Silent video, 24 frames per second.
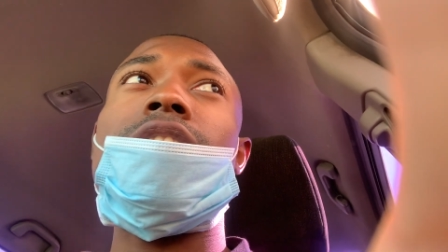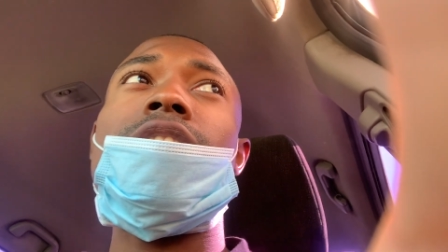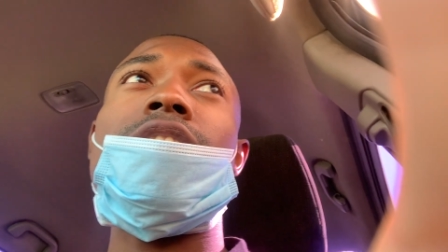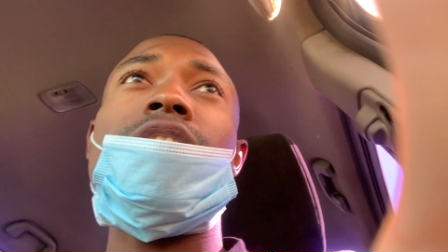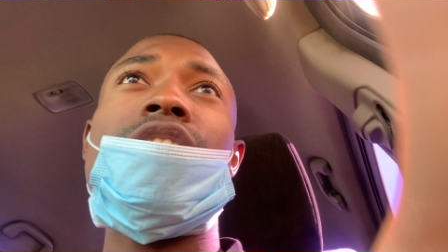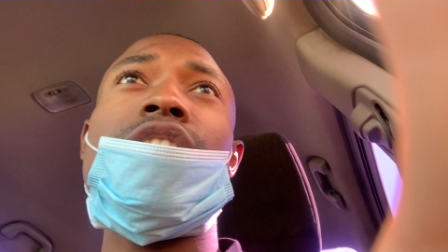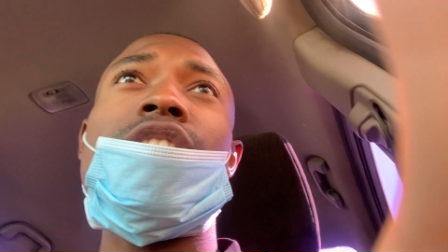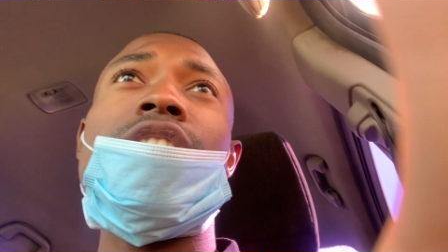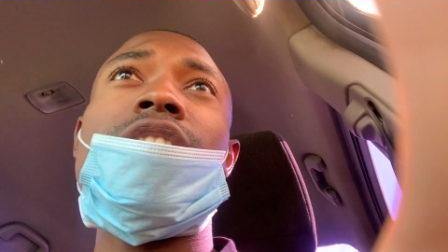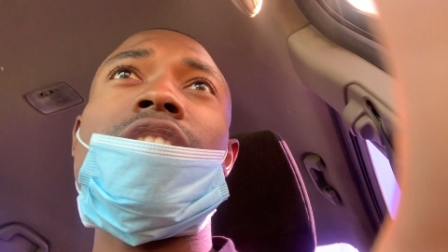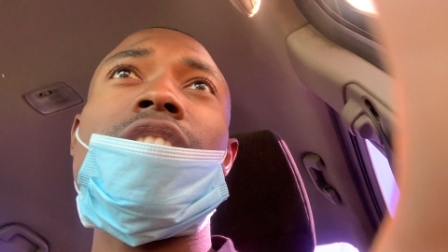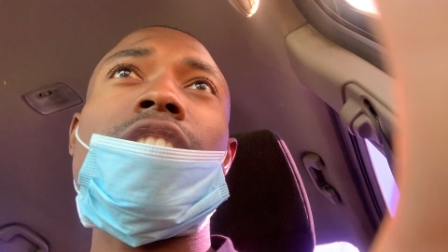It's
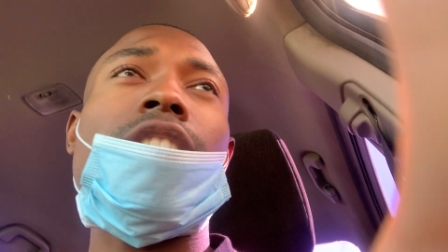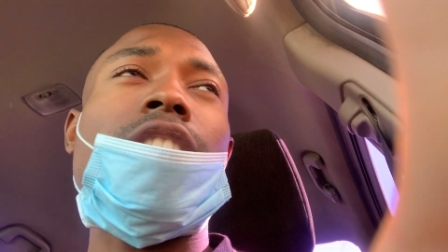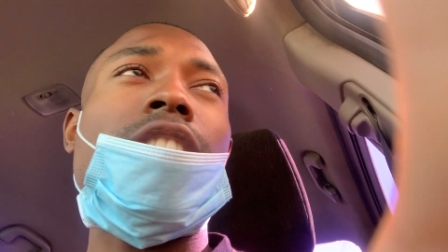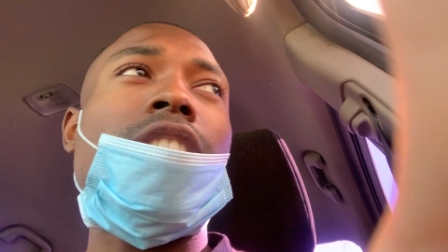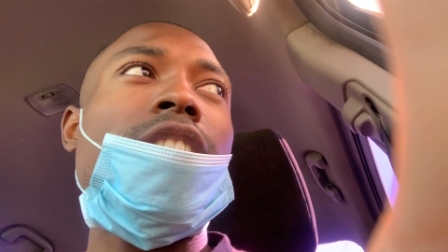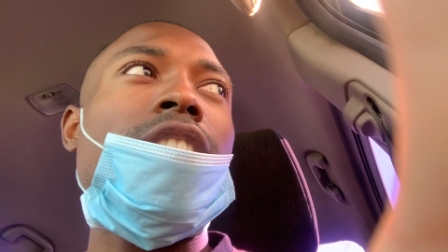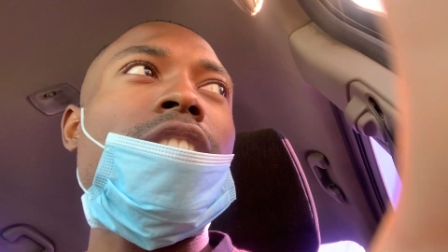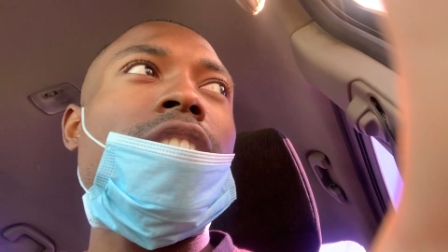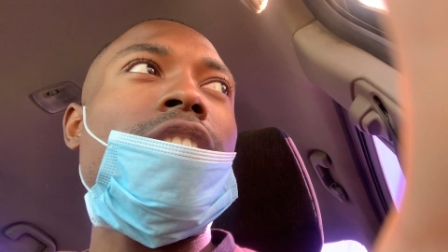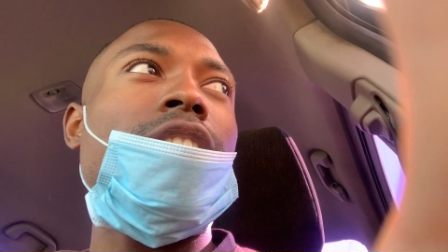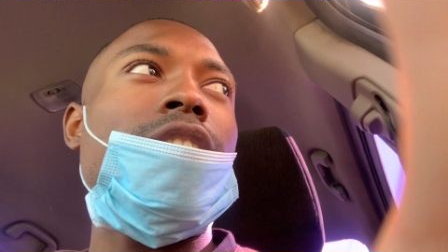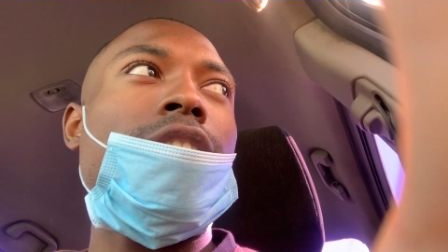just to
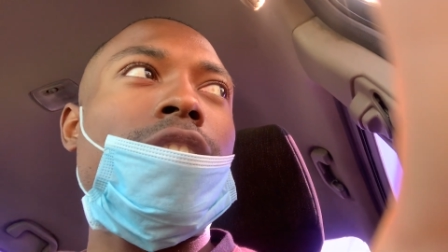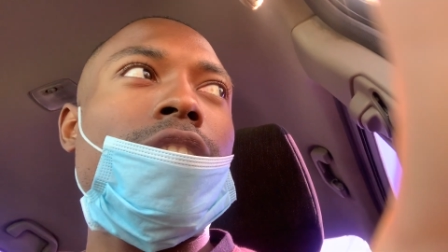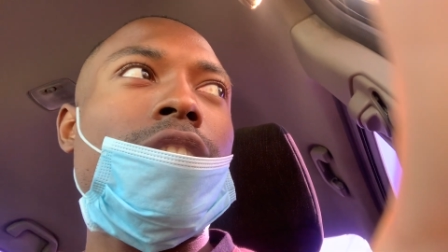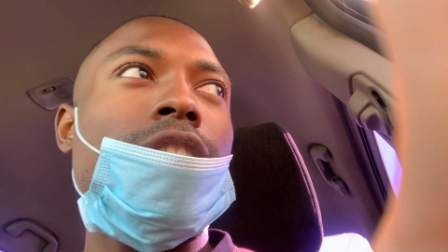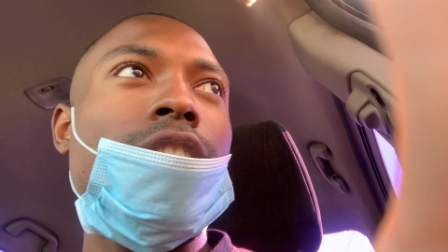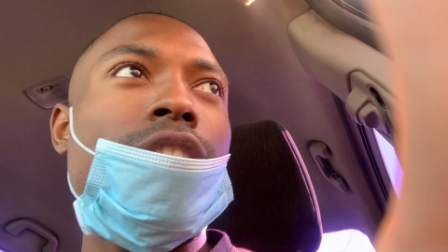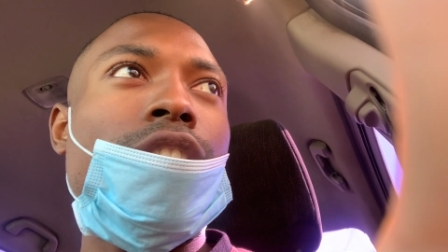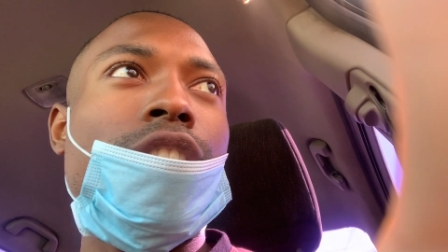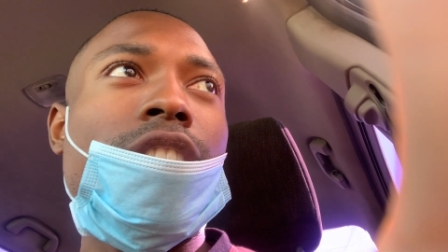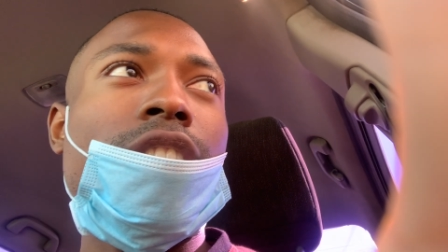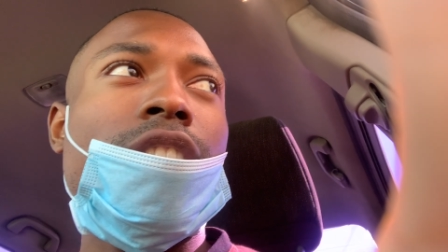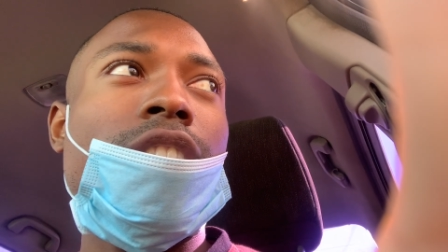cleanse,
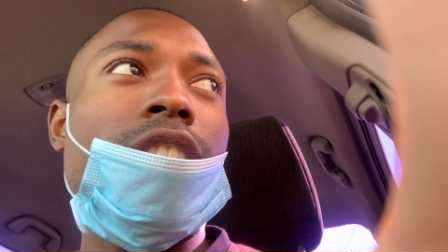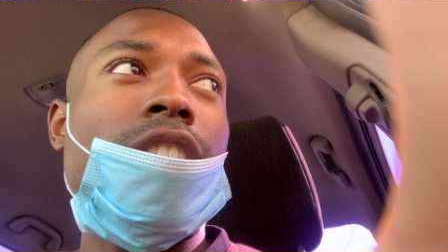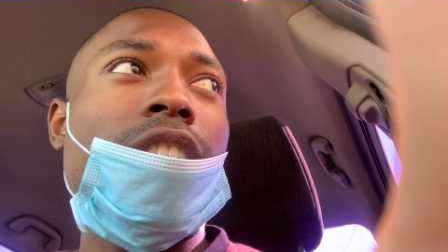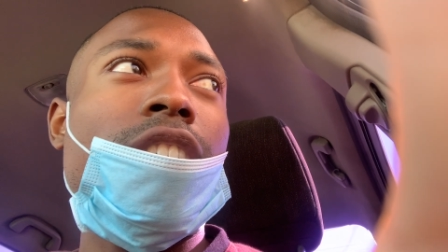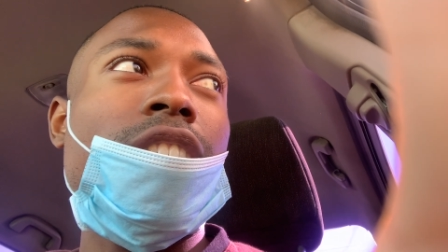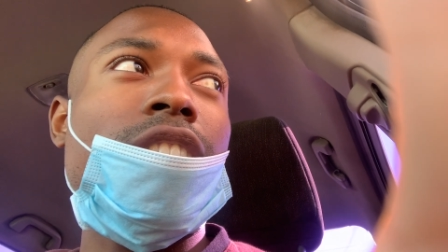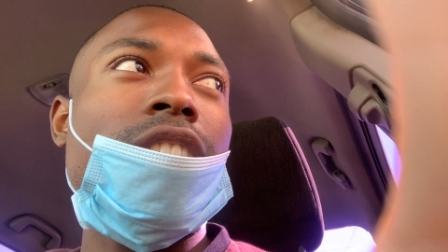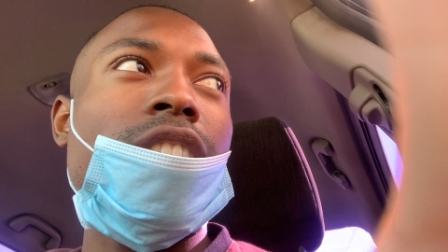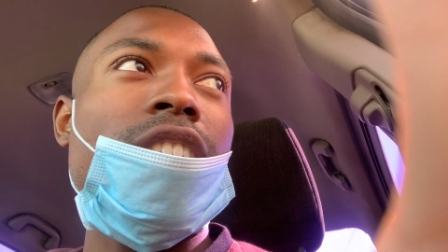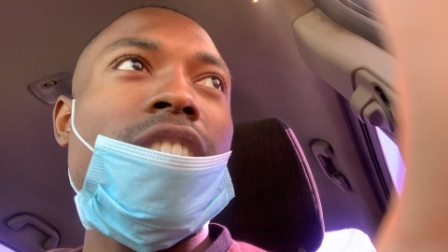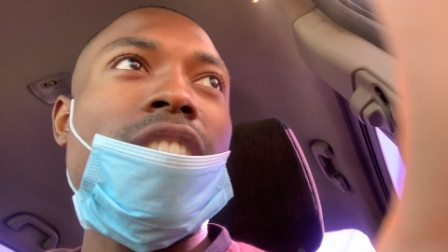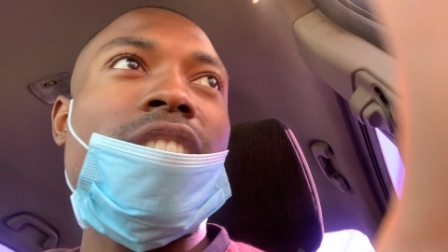just to
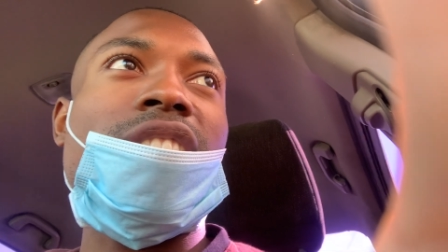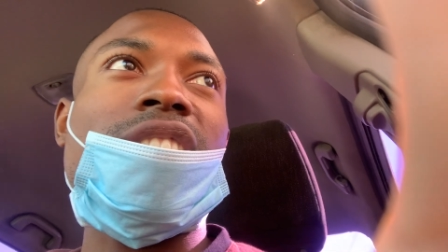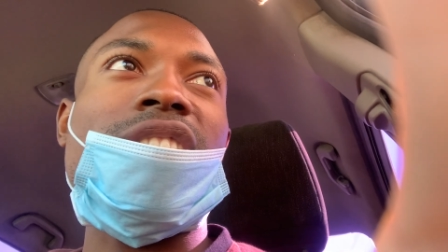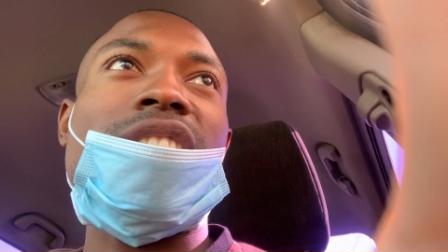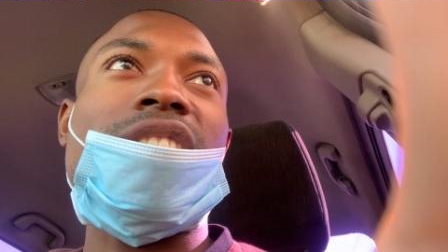get things